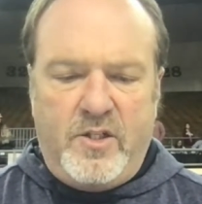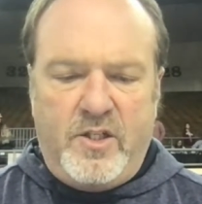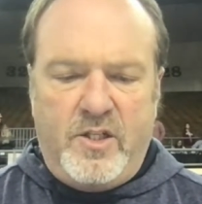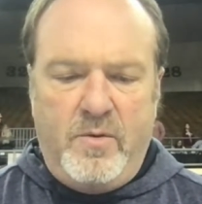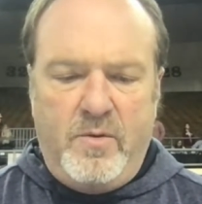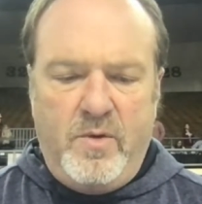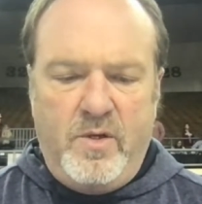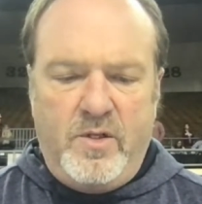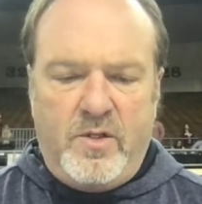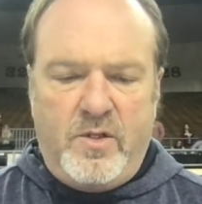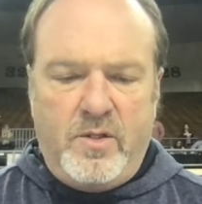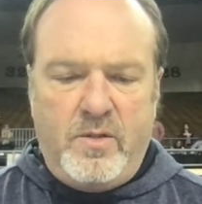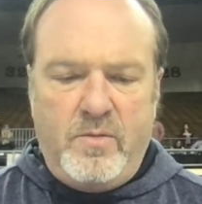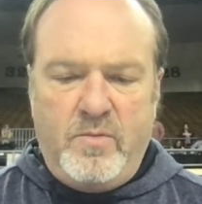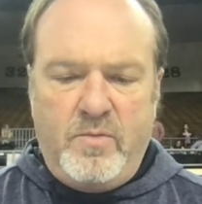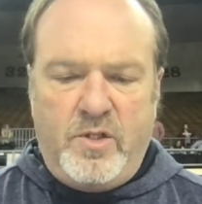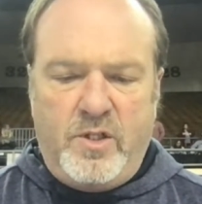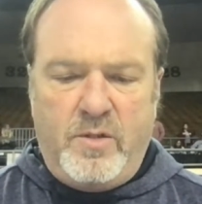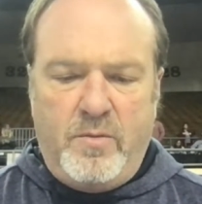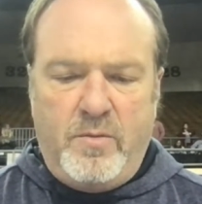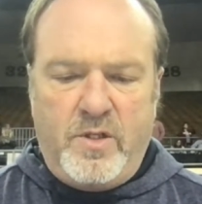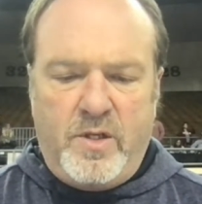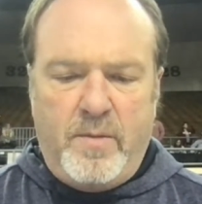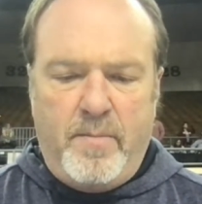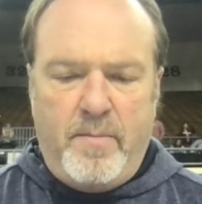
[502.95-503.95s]
She
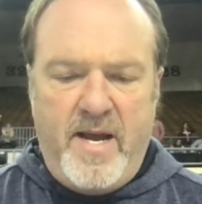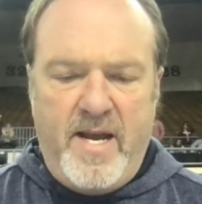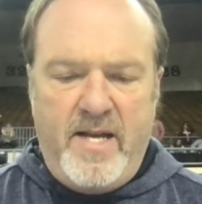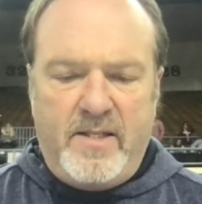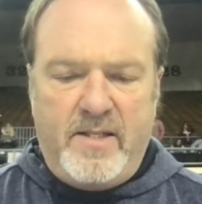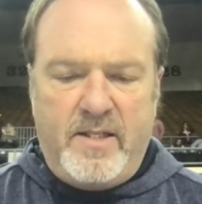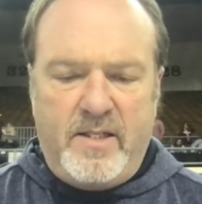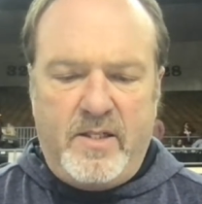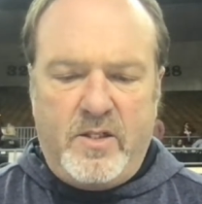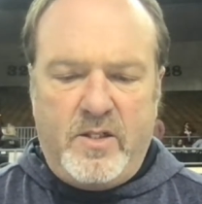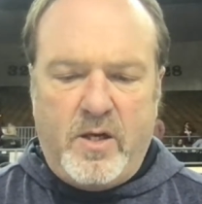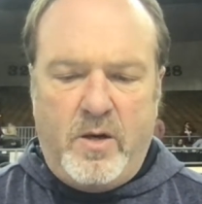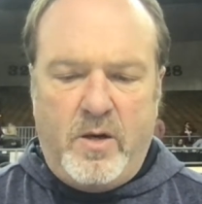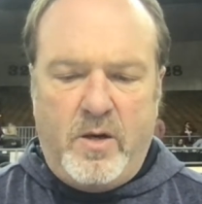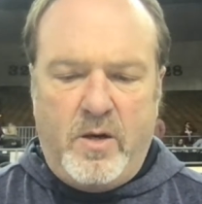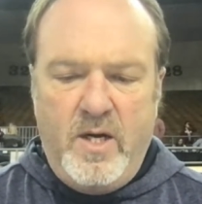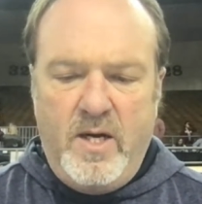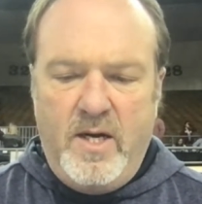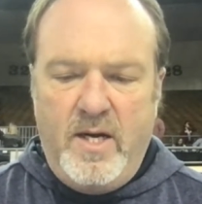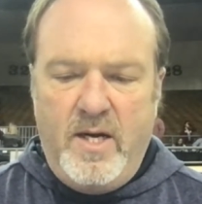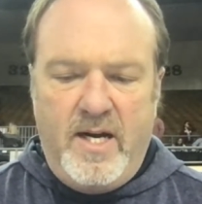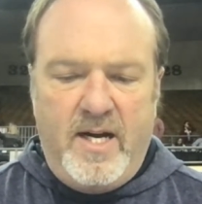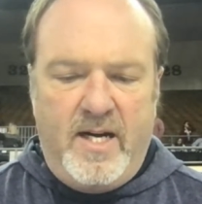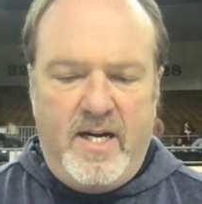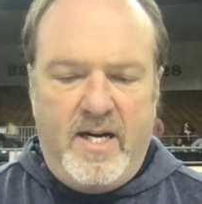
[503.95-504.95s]
was amazing. So
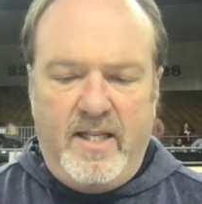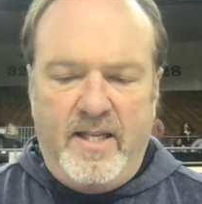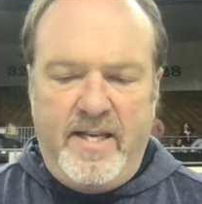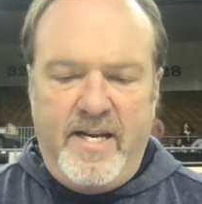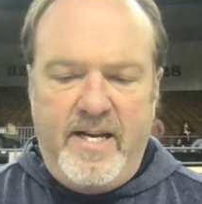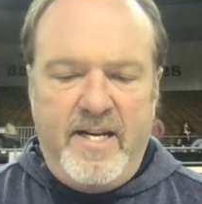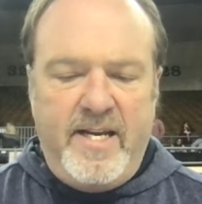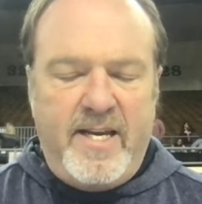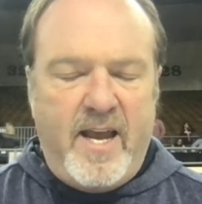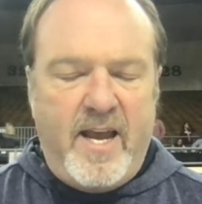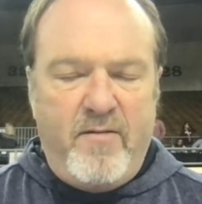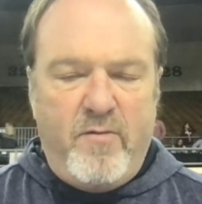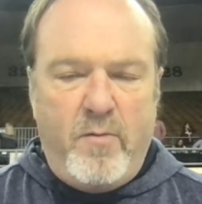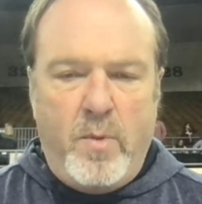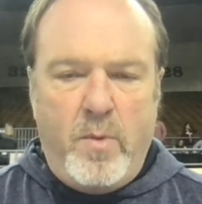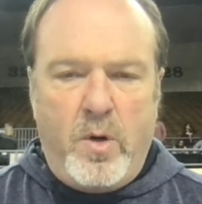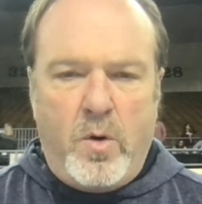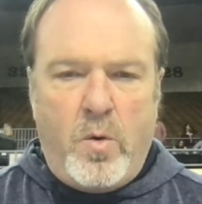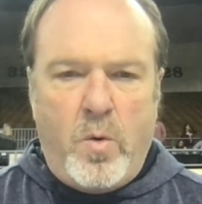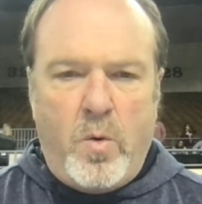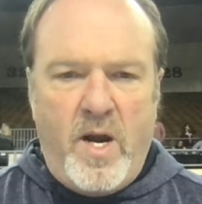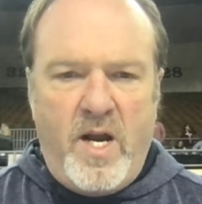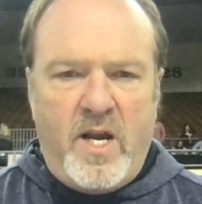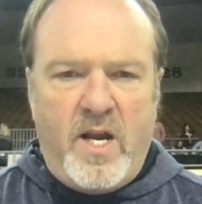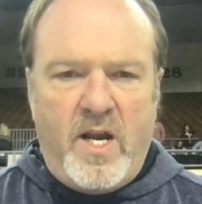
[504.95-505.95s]
Leedy gave him a
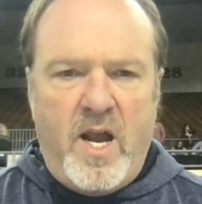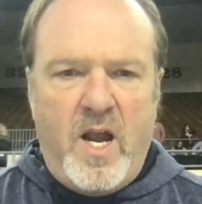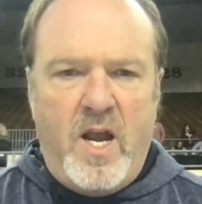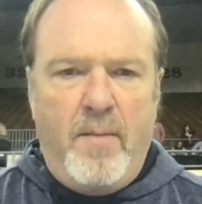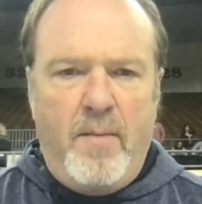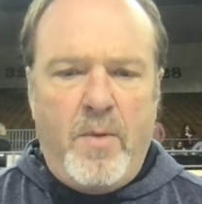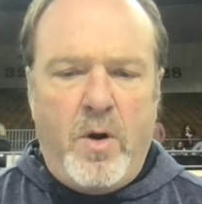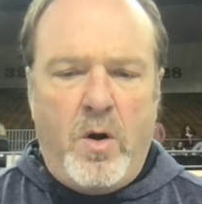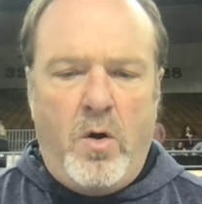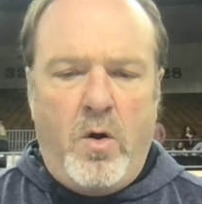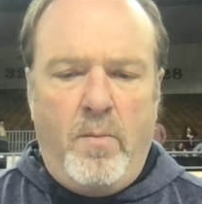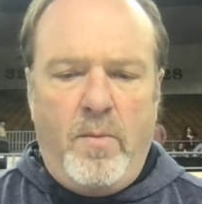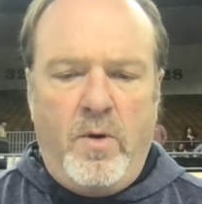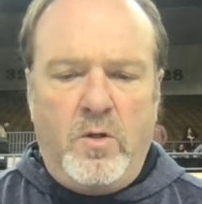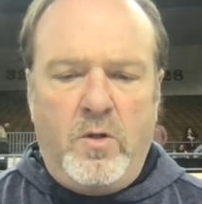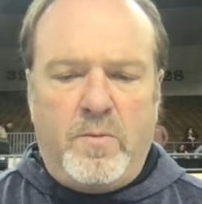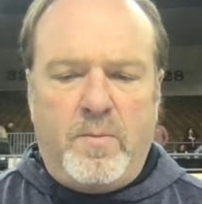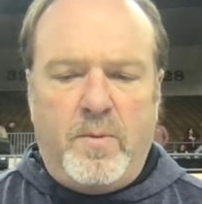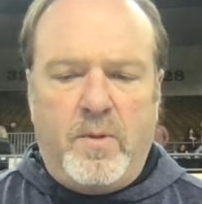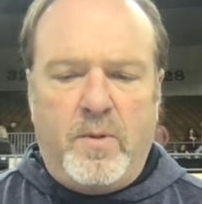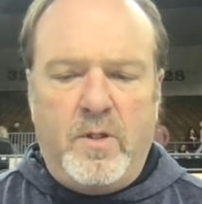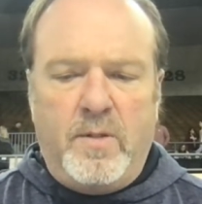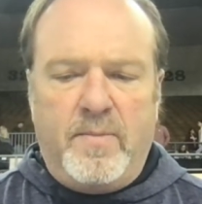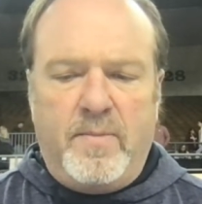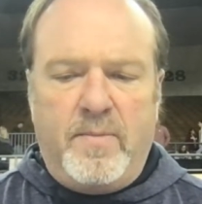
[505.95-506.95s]
great game and almost
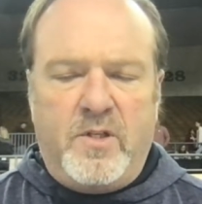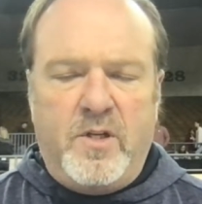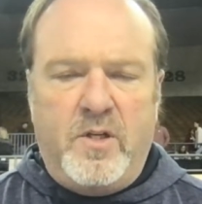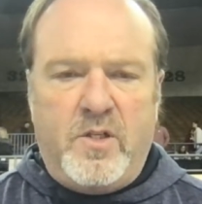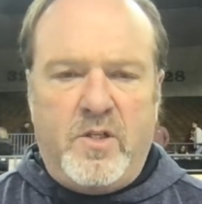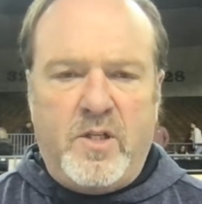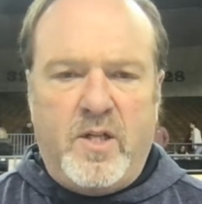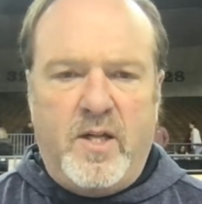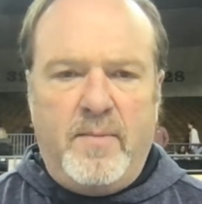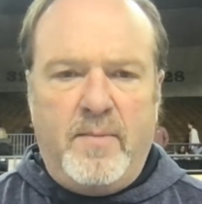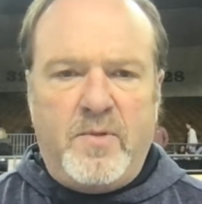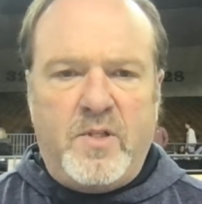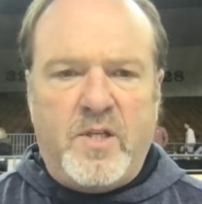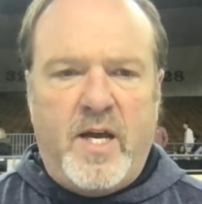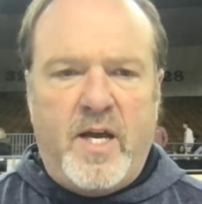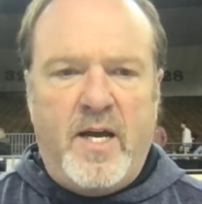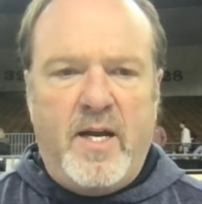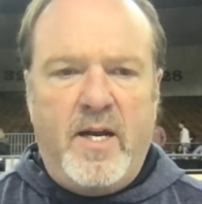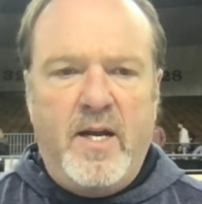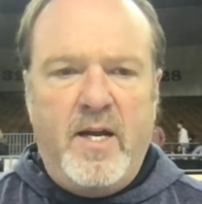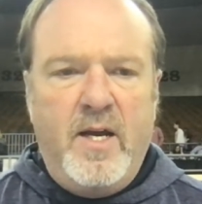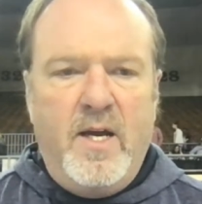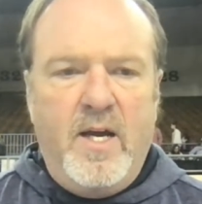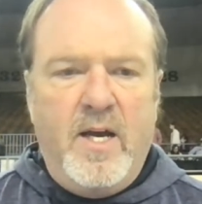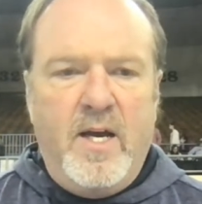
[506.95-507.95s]
pulled the potential
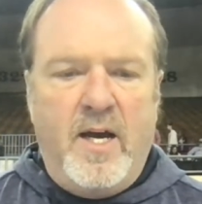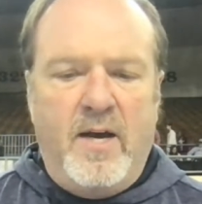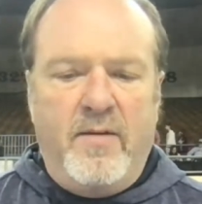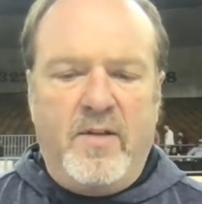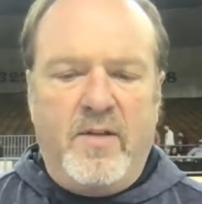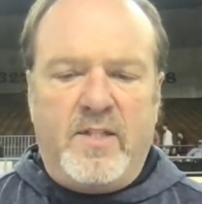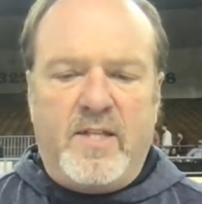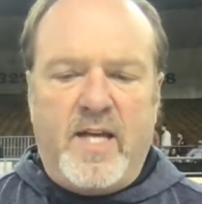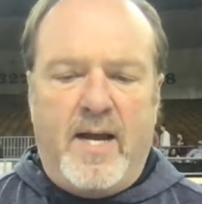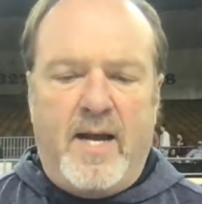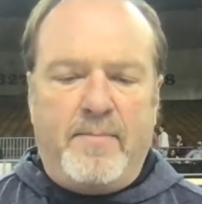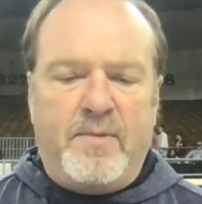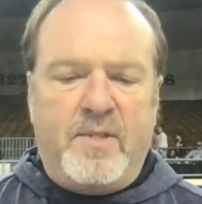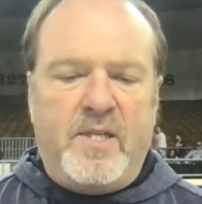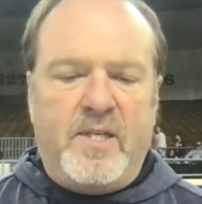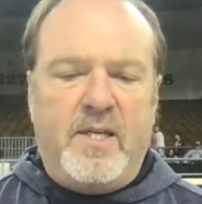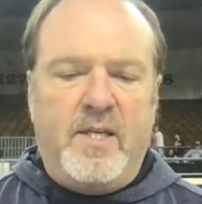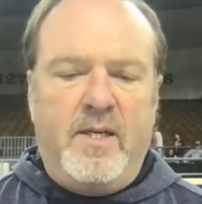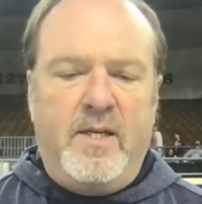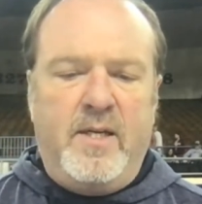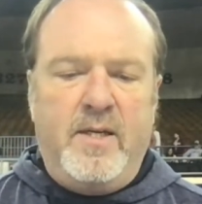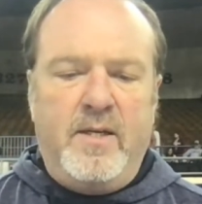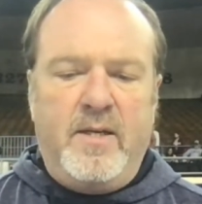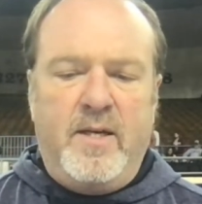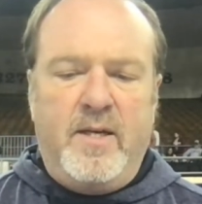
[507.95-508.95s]
upset of the top
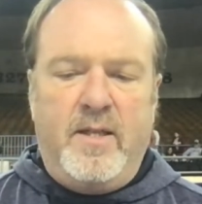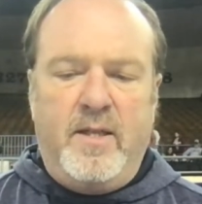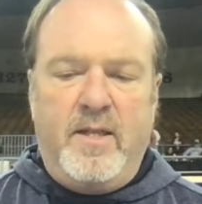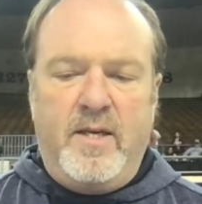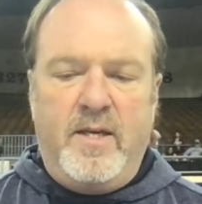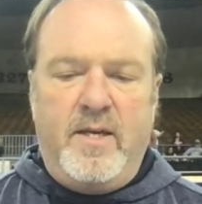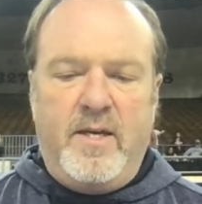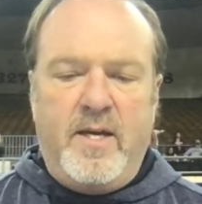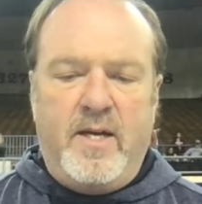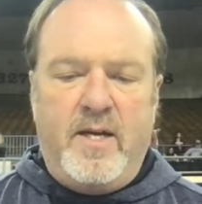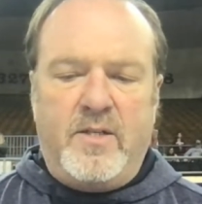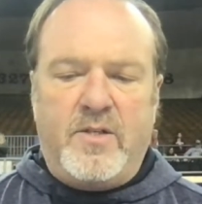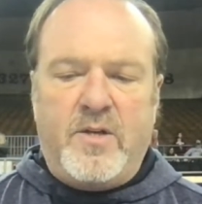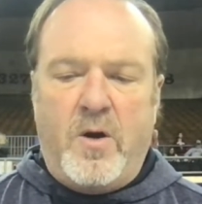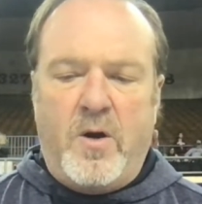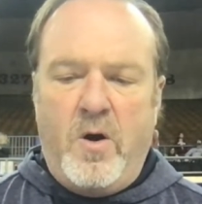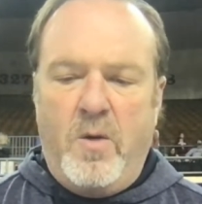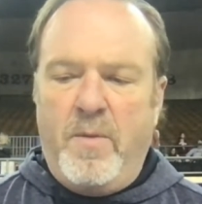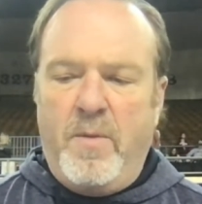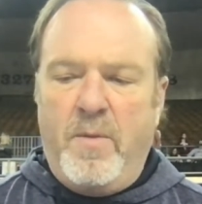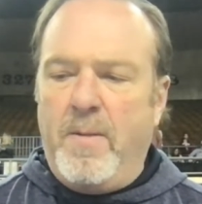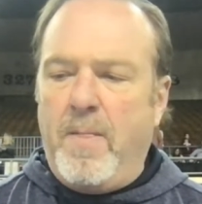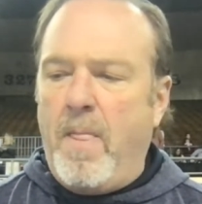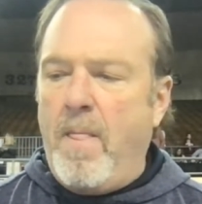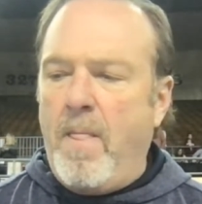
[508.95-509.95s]
seed in the
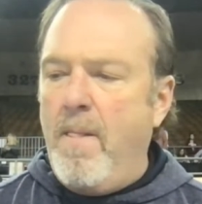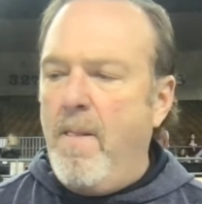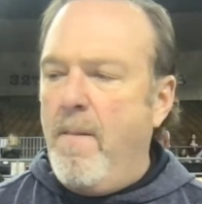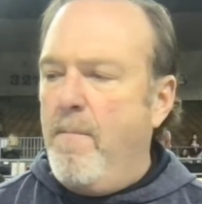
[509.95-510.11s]
tournament,